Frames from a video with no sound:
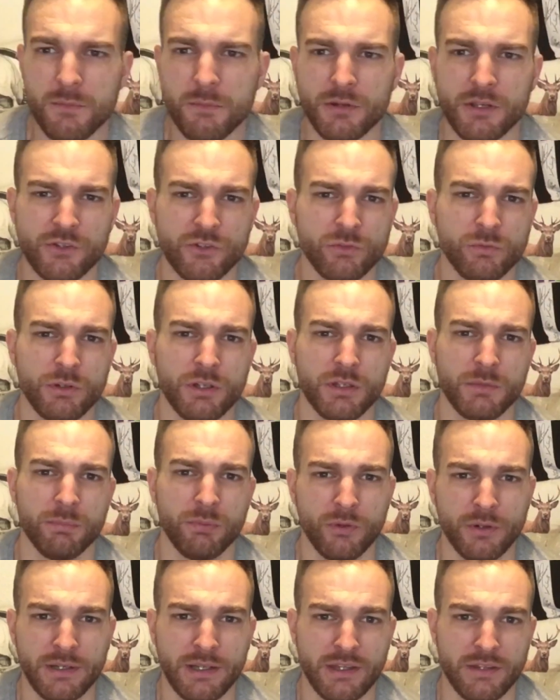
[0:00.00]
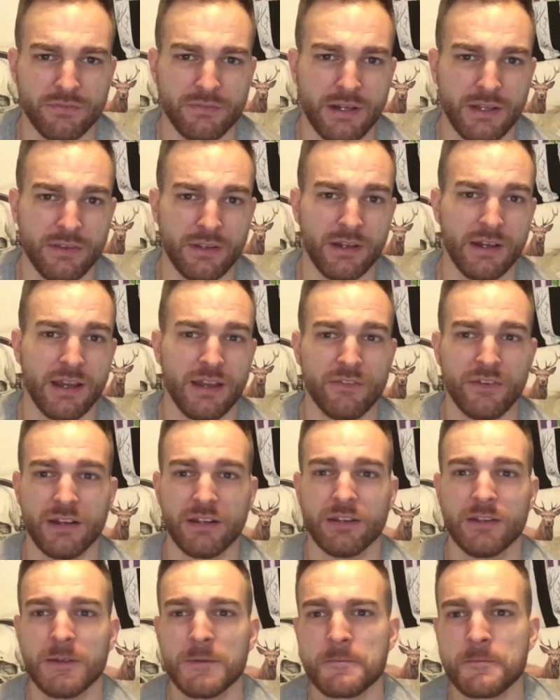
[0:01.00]
But I just wanted to point out the fact that I have had
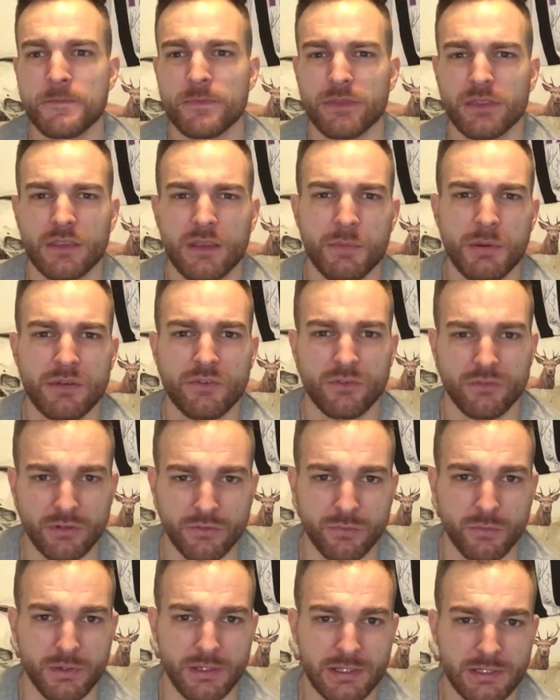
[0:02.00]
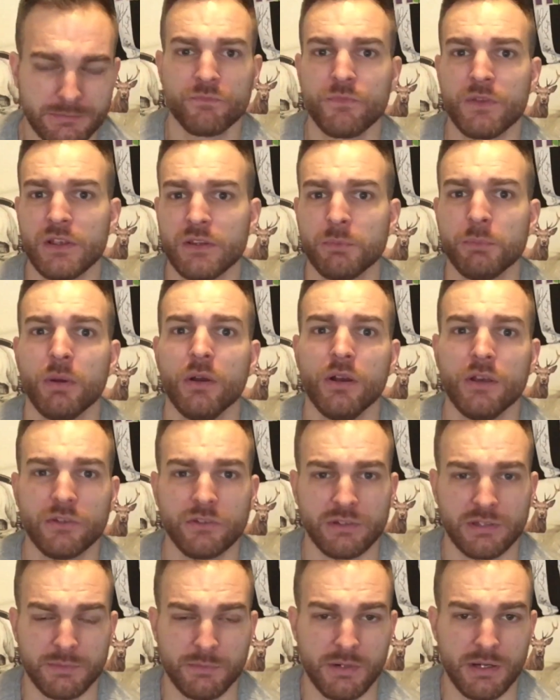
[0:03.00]
a bit of a rough week. Things
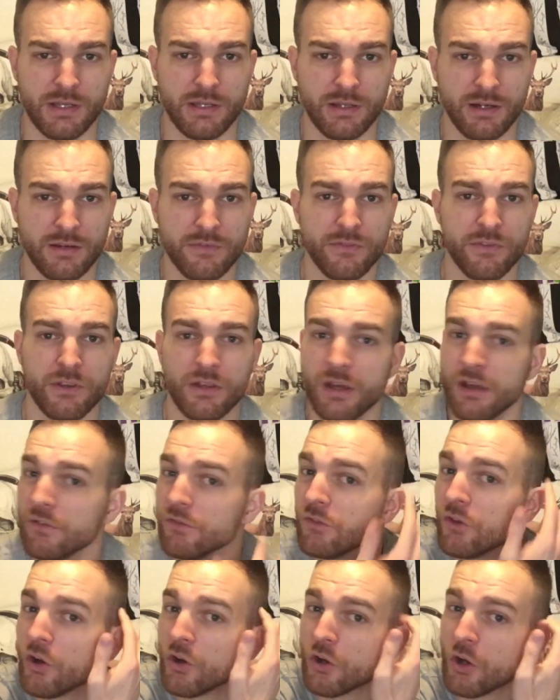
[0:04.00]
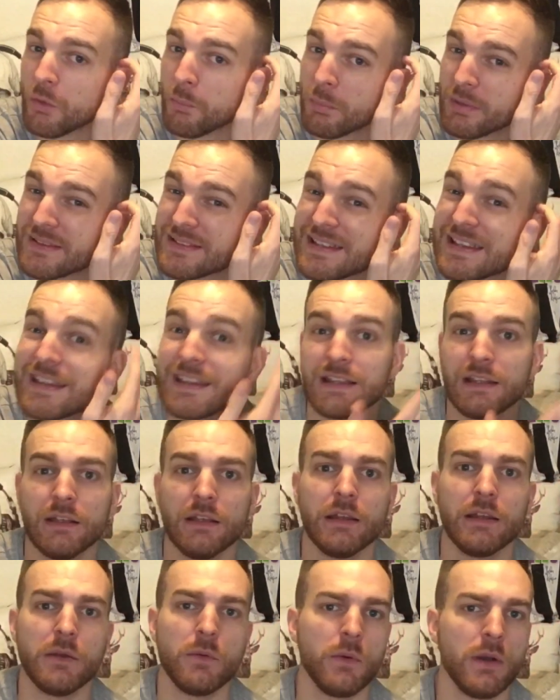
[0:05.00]
personally in my life that have not gone
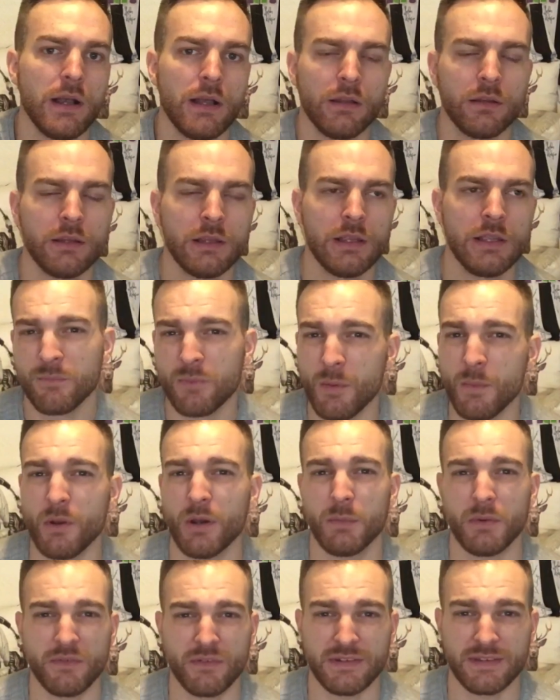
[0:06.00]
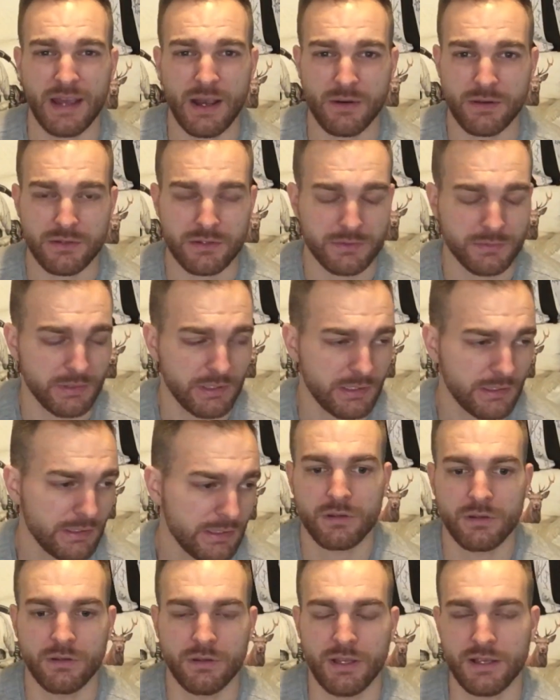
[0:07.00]
particularly well. Put me on a bit of a downer this week.
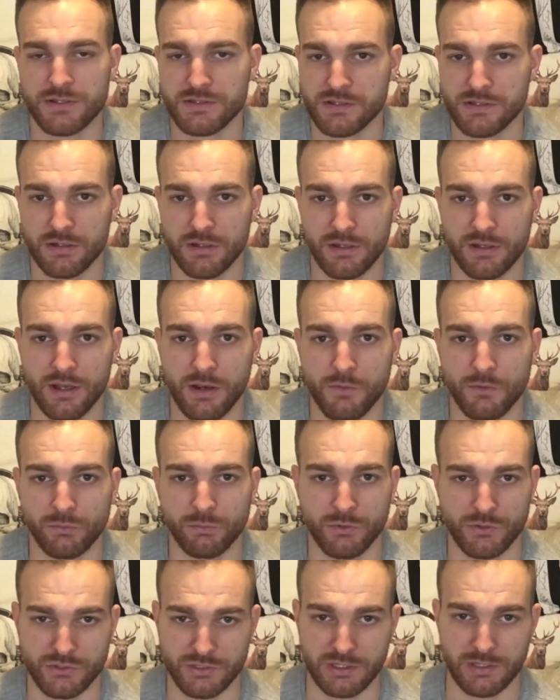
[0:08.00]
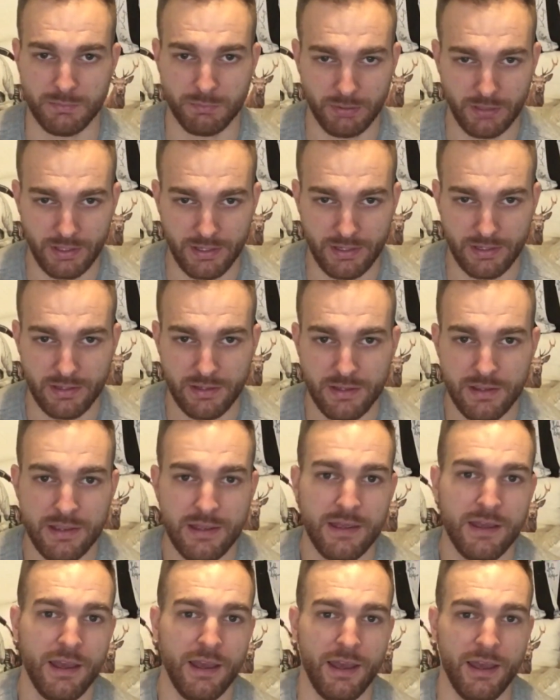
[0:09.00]
Last night I was washing a plate
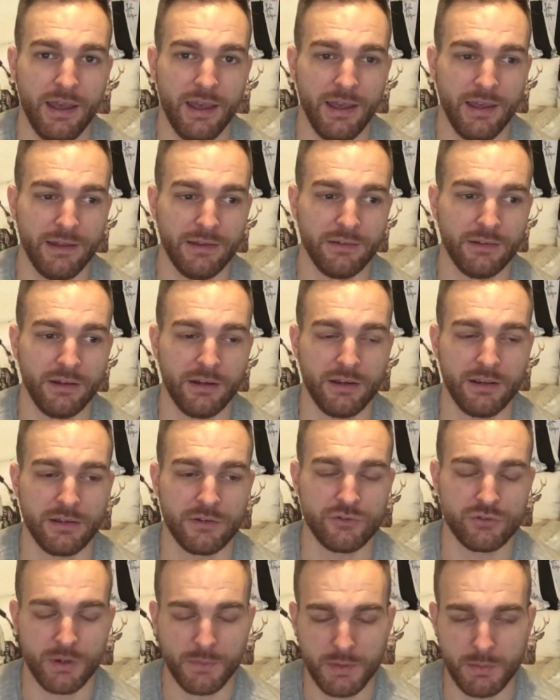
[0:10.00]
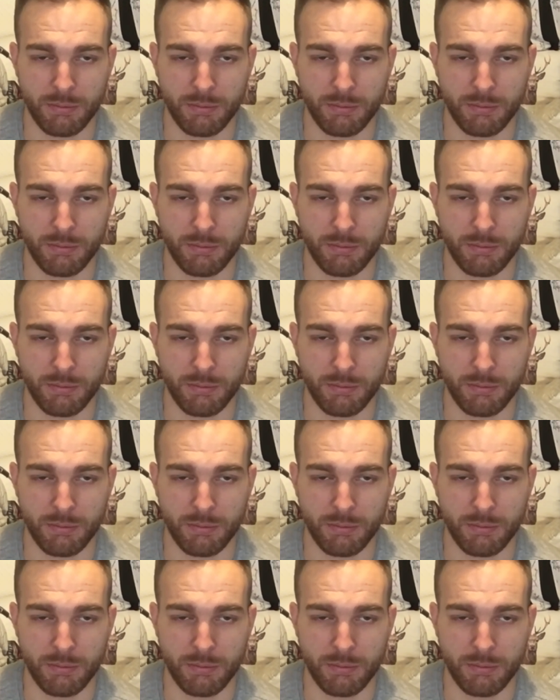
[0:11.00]
and I dropped